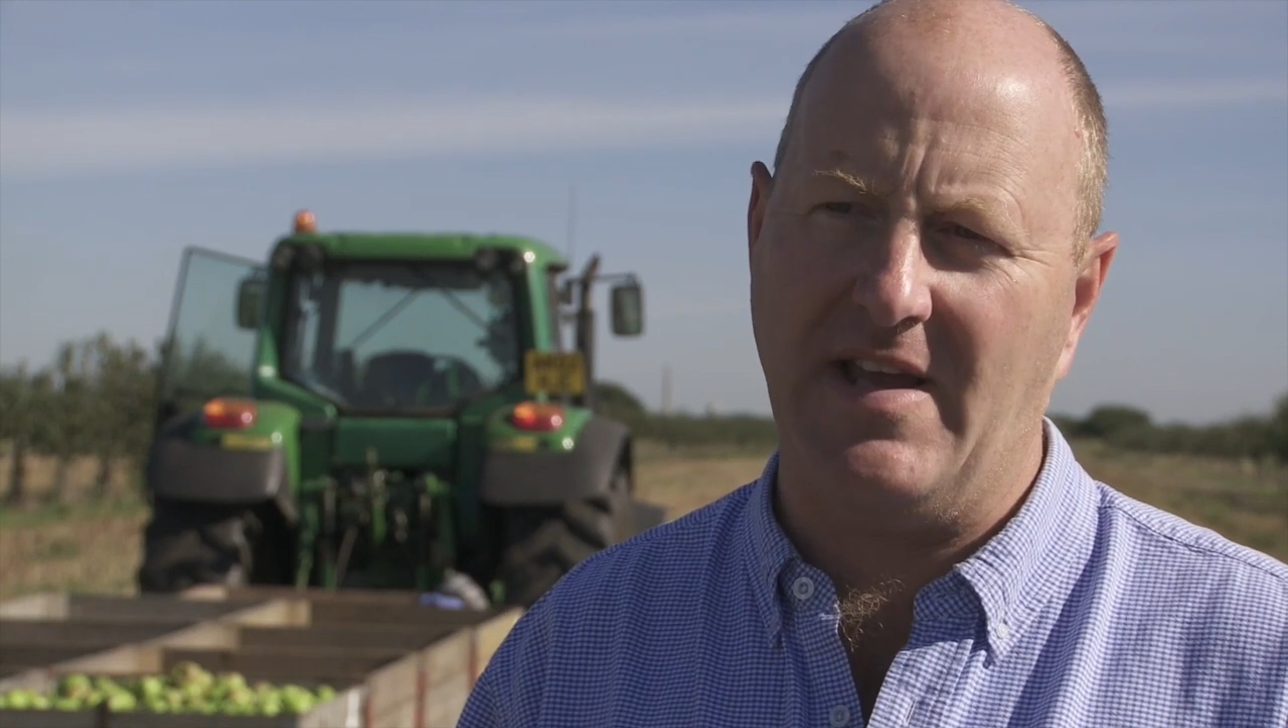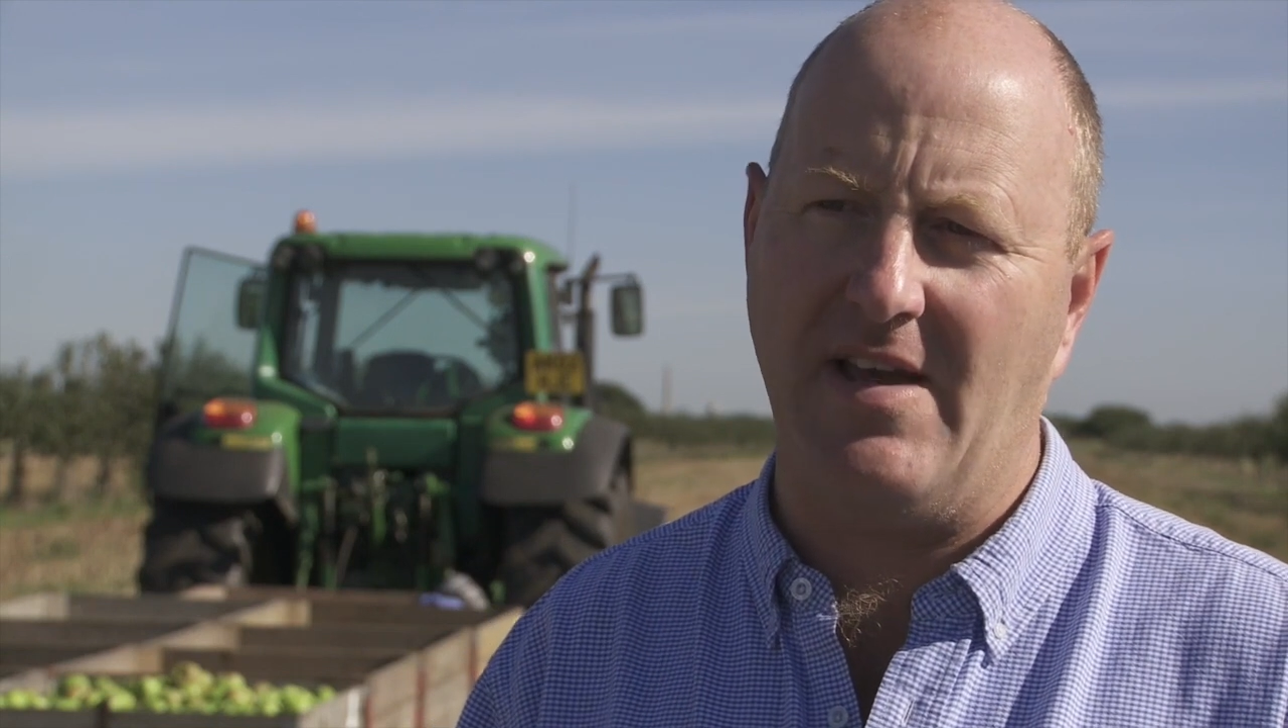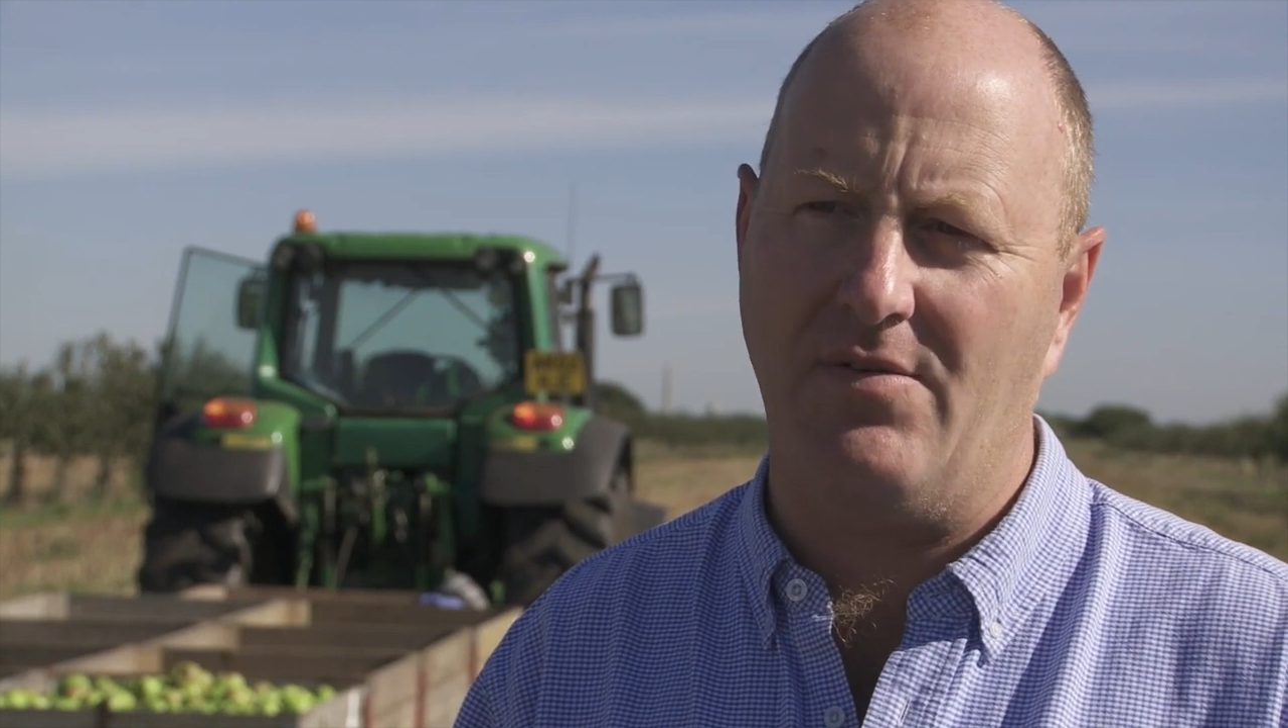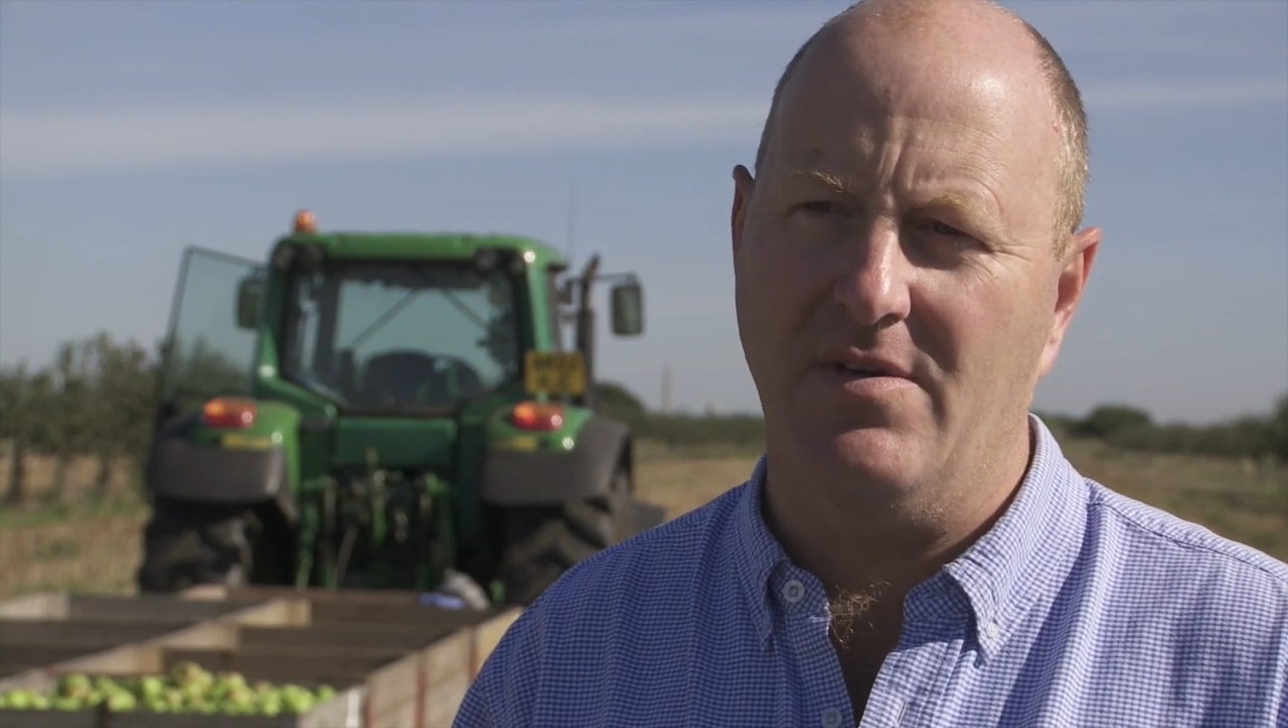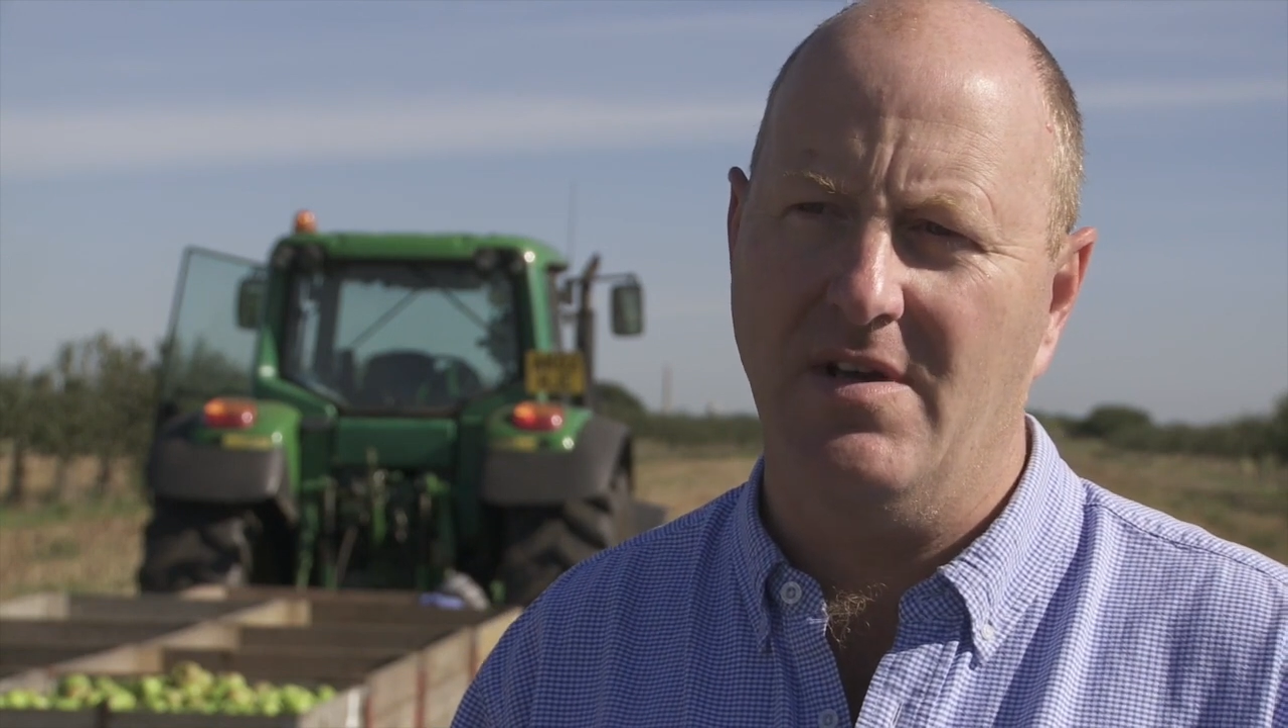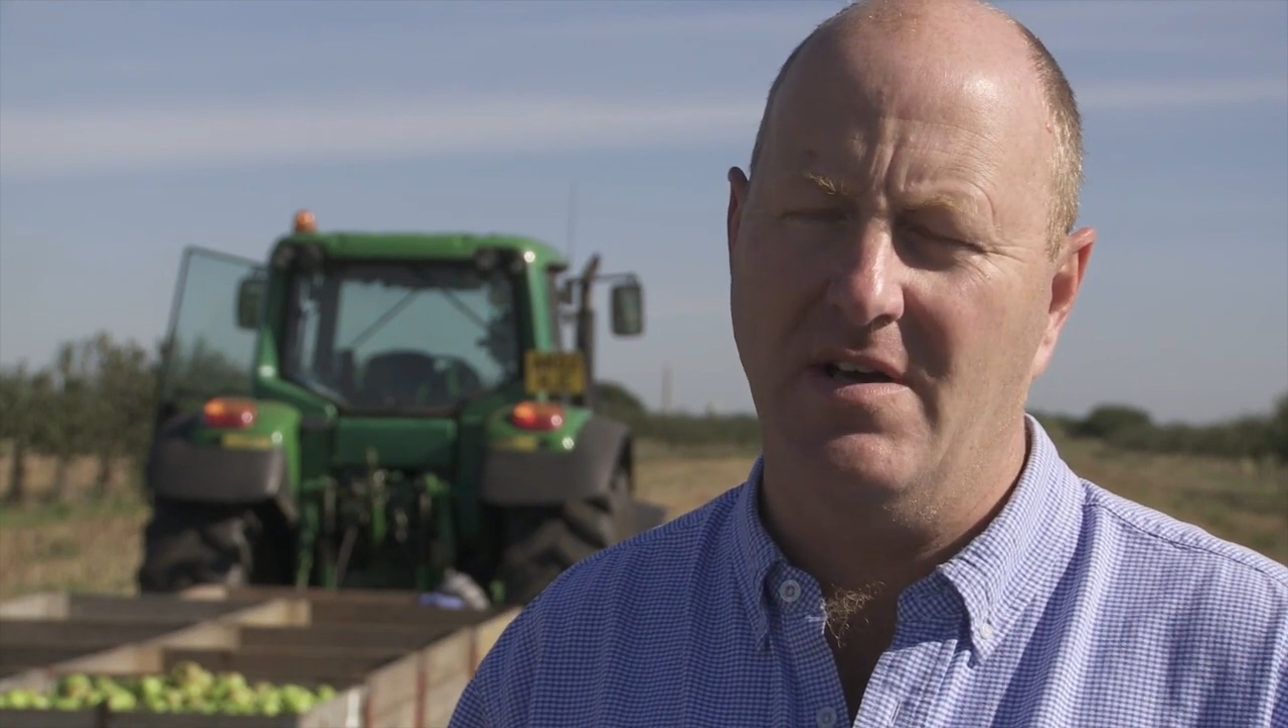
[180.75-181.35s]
down,